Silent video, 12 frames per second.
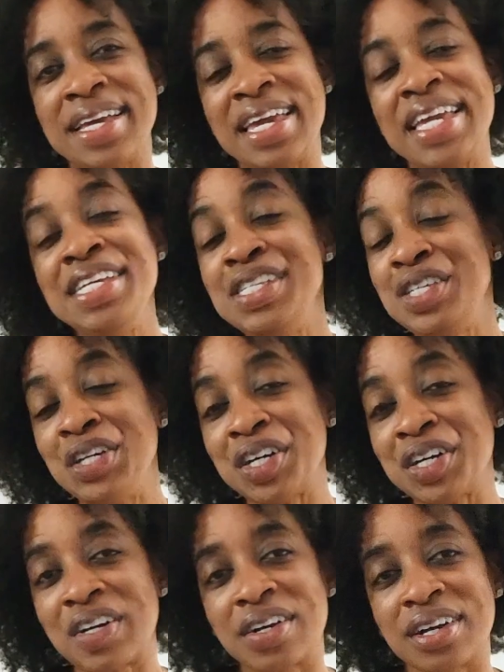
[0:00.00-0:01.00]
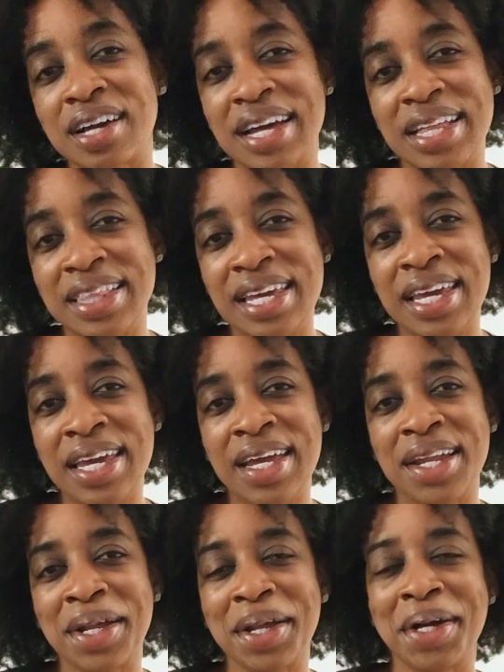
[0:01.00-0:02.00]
easier then.